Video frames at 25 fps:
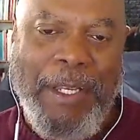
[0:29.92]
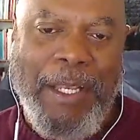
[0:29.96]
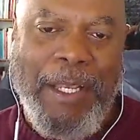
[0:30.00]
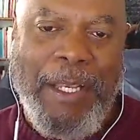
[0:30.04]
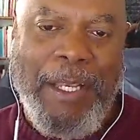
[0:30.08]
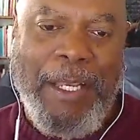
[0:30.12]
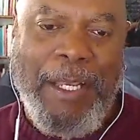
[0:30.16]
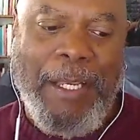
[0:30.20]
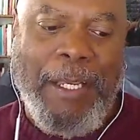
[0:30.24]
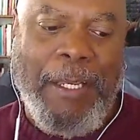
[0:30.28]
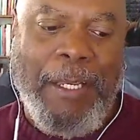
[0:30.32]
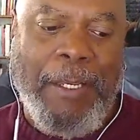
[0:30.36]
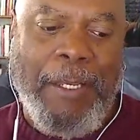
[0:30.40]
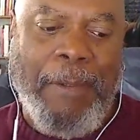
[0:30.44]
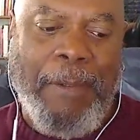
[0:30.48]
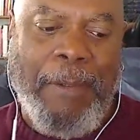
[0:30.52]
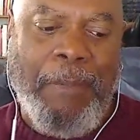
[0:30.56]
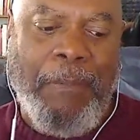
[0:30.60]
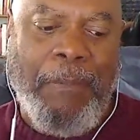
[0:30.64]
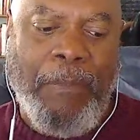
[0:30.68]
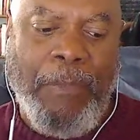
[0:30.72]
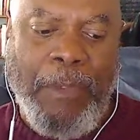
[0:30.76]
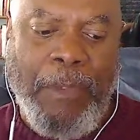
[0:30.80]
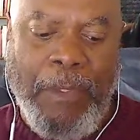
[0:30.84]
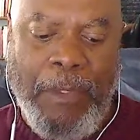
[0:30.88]

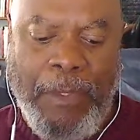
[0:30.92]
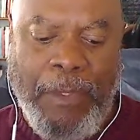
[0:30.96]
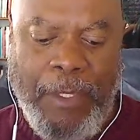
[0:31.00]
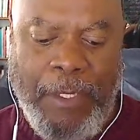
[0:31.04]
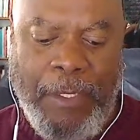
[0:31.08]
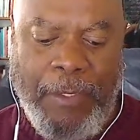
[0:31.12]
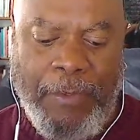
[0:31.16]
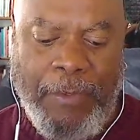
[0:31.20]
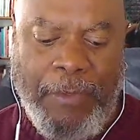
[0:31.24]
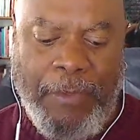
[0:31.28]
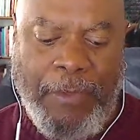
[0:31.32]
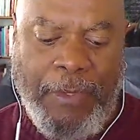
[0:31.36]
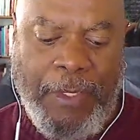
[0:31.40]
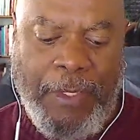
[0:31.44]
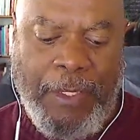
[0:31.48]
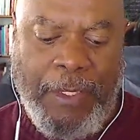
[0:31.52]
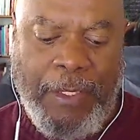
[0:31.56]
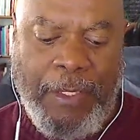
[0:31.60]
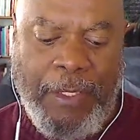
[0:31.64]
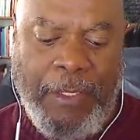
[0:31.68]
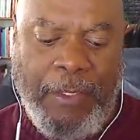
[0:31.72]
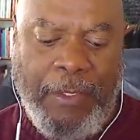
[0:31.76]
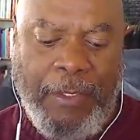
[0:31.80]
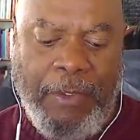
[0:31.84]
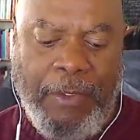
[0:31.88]
um, the
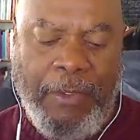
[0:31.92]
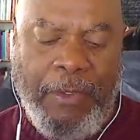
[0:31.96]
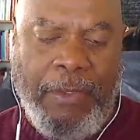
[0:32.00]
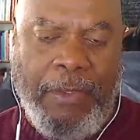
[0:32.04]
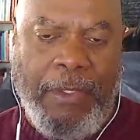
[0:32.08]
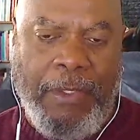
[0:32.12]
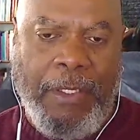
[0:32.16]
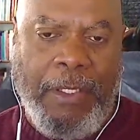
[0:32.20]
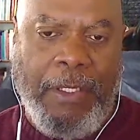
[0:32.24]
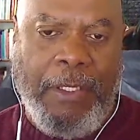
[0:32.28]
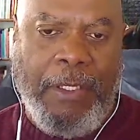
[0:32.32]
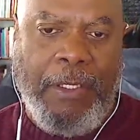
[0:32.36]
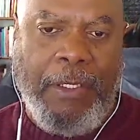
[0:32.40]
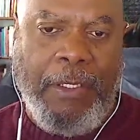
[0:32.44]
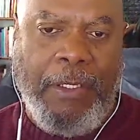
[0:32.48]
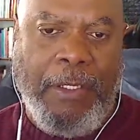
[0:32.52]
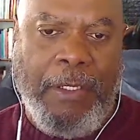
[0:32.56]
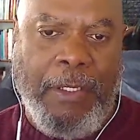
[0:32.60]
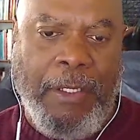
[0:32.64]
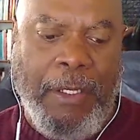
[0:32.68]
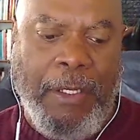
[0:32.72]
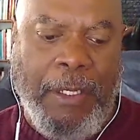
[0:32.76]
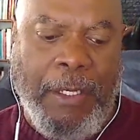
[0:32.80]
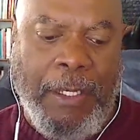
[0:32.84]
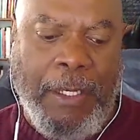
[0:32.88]
the the
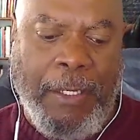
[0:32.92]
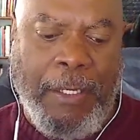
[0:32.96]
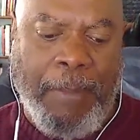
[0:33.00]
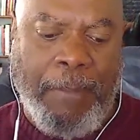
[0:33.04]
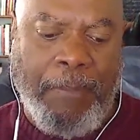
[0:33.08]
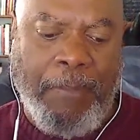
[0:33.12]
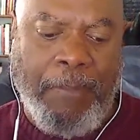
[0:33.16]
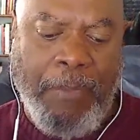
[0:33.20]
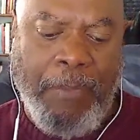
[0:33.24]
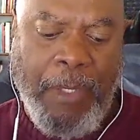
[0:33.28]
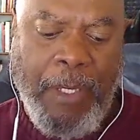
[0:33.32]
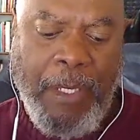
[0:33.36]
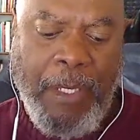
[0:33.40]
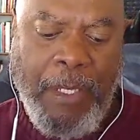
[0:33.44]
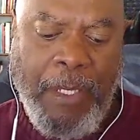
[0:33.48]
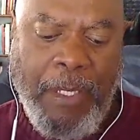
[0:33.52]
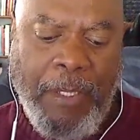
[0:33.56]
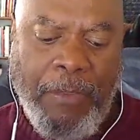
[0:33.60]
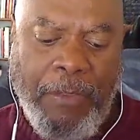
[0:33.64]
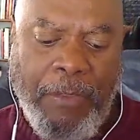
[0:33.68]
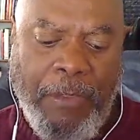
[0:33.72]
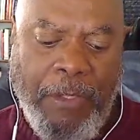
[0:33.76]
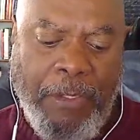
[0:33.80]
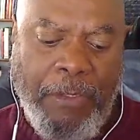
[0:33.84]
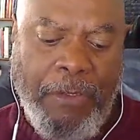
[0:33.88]
um,
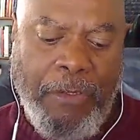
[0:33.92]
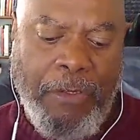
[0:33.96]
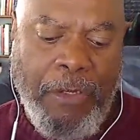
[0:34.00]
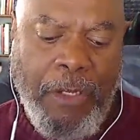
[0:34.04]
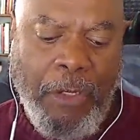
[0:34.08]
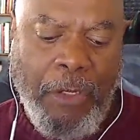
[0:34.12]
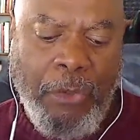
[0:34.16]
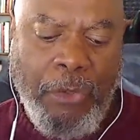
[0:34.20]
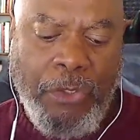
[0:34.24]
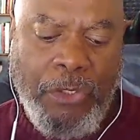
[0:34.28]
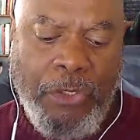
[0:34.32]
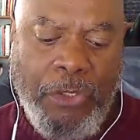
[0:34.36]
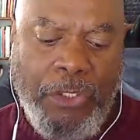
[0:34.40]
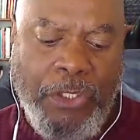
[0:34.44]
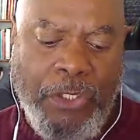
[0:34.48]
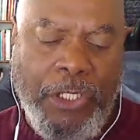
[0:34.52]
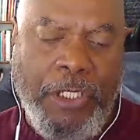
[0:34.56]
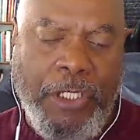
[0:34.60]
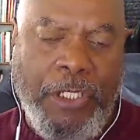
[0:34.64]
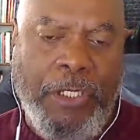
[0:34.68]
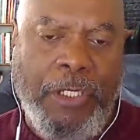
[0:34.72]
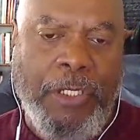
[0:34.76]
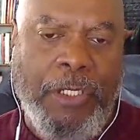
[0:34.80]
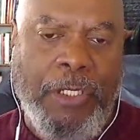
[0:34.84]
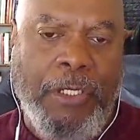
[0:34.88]
the
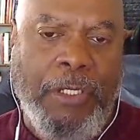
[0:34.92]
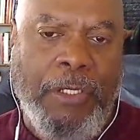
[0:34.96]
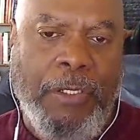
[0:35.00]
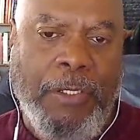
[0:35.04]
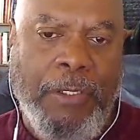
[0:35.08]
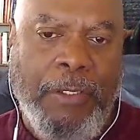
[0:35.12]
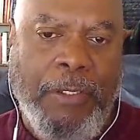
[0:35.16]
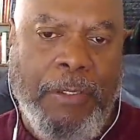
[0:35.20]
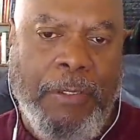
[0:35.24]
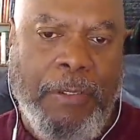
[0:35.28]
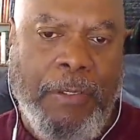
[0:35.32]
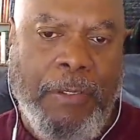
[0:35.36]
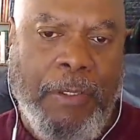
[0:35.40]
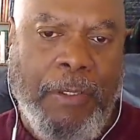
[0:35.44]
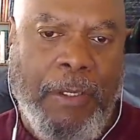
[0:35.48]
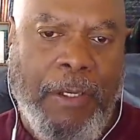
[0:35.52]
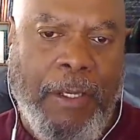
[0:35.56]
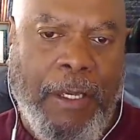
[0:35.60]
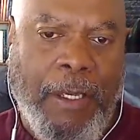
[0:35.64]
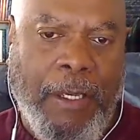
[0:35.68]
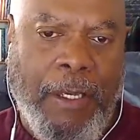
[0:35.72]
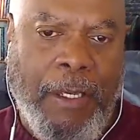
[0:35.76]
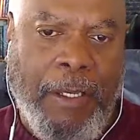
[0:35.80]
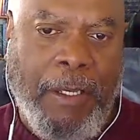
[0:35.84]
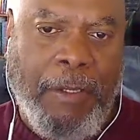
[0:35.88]
notion
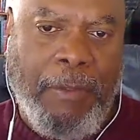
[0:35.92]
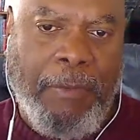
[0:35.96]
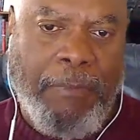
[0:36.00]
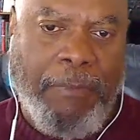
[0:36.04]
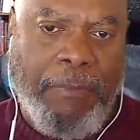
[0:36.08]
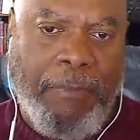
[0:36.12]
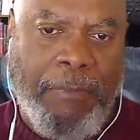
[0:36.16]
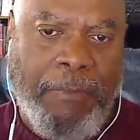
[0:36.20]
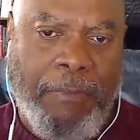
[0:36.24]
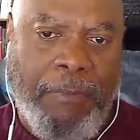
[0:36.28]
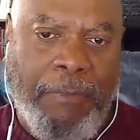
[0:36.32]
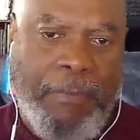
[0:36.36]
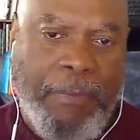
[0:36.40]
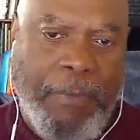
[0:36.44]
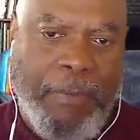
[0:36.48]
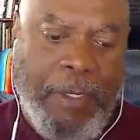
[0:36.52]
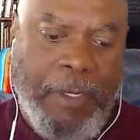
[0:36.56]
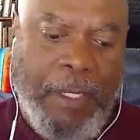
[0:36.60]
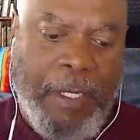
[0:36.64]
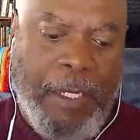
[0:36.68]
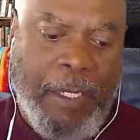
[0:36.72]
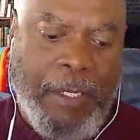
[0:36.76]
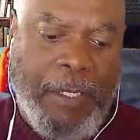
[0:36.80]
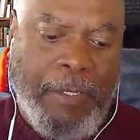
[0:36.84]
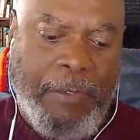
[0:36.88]
of
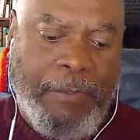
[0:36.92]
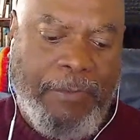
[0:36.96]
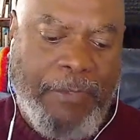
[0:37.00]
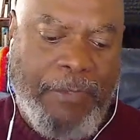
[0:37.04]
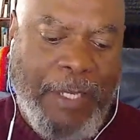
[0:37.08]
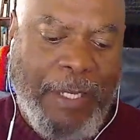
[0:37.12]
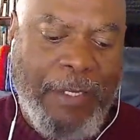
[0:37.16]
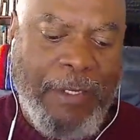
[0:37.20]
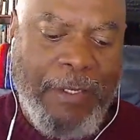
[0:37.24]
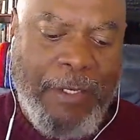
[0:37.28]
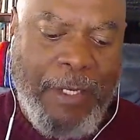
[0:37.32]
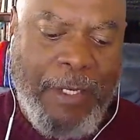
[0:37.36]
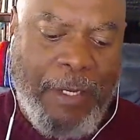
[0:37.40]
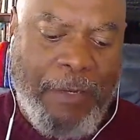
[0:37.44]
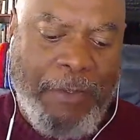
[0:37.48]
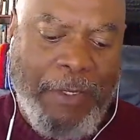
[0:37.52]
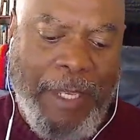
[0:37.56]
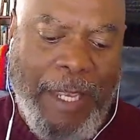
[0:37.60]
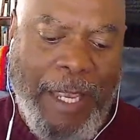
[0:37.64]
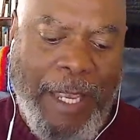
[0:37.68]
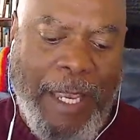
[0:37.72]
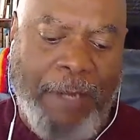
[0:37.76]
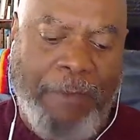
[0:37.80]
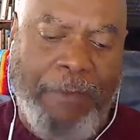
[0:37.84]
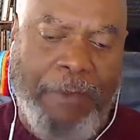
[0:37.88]
uh, sedentary
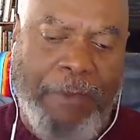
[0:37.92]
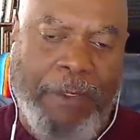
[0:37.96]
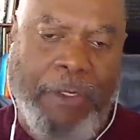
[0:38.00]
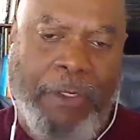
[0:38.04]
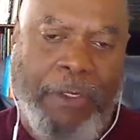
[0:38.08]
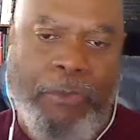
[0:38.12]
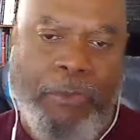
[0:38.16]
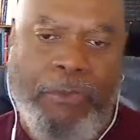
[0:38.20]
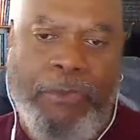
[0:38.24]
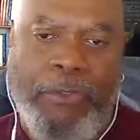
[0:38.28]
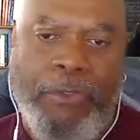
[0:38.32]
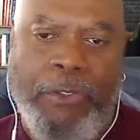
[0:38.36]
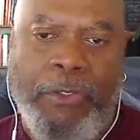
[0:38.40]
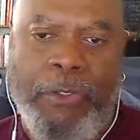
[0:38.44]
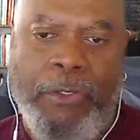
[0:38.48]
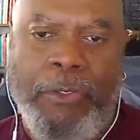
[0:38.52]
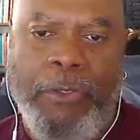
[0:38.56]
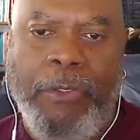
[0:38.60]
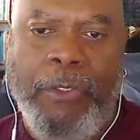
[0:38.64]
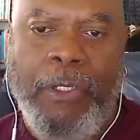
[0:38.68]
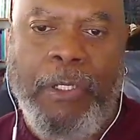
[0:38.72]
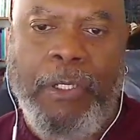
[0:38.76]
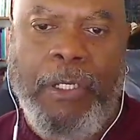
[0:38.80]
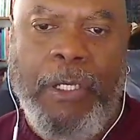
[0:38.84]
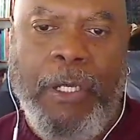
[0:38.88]
agriculture
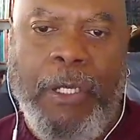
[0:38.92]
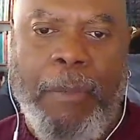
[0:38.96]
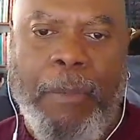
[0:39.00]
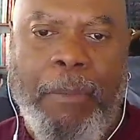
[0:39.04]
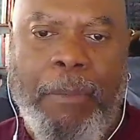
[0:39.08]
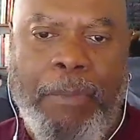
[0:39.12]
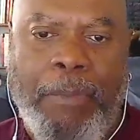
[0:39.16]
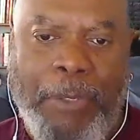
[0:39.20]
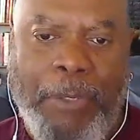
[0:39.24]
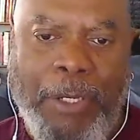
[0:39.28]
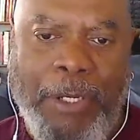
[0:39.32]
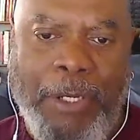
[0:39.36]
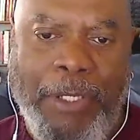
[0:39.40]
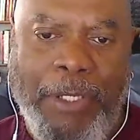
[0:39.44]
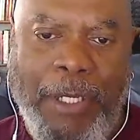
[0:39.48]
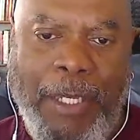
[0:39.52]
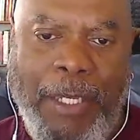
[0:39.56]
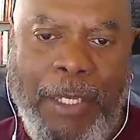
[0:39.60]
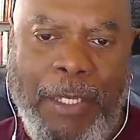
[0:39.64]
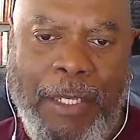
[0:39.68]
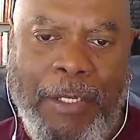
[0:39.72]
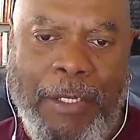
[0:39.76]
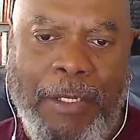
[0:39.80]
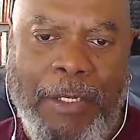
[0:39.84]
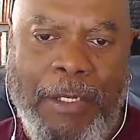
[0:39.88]
brought
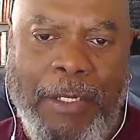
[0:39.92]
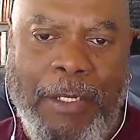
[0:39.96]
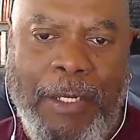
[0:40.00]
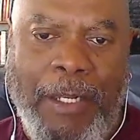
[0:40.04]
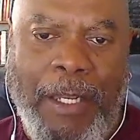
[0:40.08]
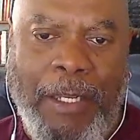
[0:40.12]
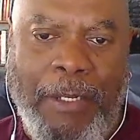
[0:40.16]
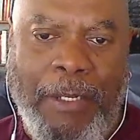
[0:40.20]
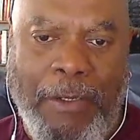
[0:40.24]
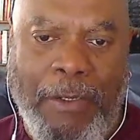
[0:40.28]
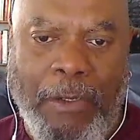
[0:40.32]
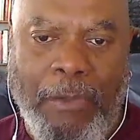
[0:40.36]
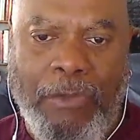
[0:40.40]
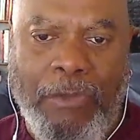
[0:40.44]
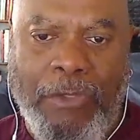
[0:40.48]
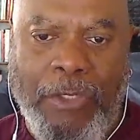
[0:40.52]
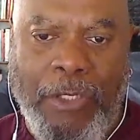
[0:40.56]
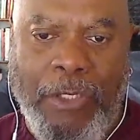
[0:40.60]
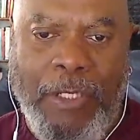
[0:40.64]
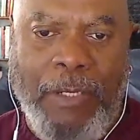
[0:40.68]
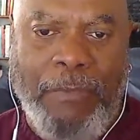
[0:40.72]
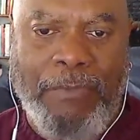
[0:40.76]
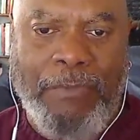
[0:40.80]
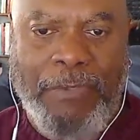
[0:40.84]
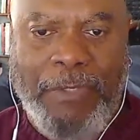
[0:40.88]
in a notion
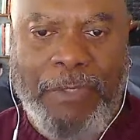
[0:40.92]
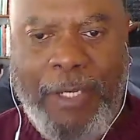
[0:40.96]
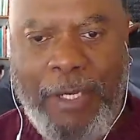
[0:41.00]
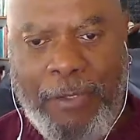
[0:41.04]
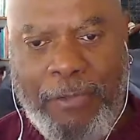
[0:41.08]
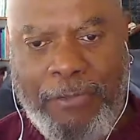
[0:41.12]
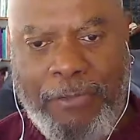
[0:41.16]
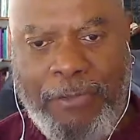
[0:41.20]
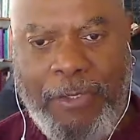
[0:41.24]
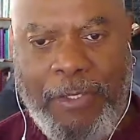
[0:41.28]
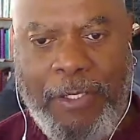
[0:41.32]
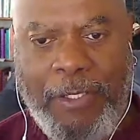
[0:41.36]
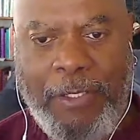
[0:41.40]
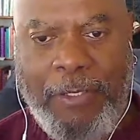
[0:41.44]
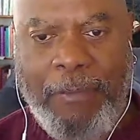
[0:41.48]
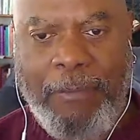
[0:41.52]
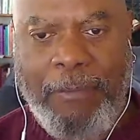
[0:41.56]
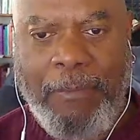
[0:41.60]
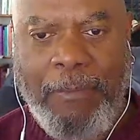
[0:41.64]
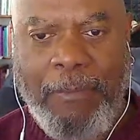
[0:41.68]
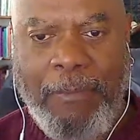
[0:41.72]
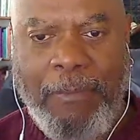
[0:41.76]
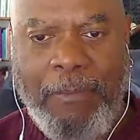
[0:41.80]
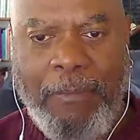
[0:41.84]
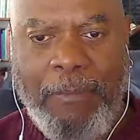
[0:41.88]
of scarcity.
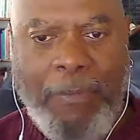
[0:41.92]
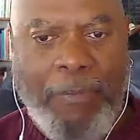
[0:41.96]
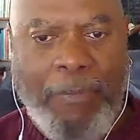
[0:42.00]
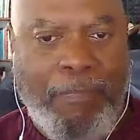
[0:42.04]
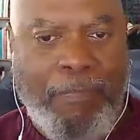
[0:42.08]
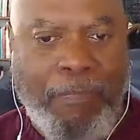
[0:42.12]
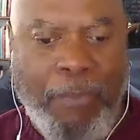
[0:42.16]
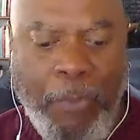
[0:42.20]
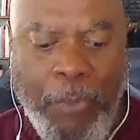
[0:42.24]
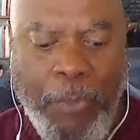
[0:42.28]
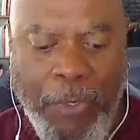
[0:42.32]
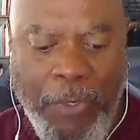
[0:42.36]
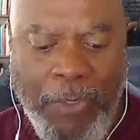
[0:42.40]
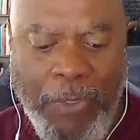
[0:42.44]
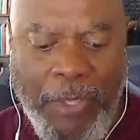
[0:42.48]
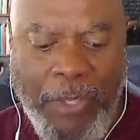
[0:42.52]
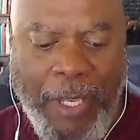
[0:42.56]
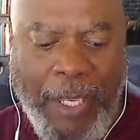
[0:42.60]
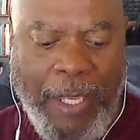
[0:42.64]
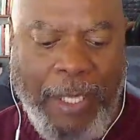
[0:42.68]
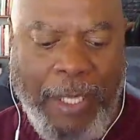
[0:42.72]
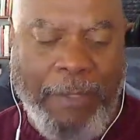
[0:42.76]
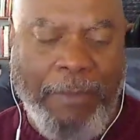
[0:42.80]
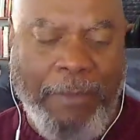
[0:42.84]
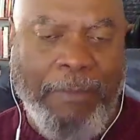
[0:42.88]
Before
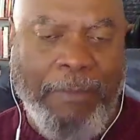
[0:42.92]
that,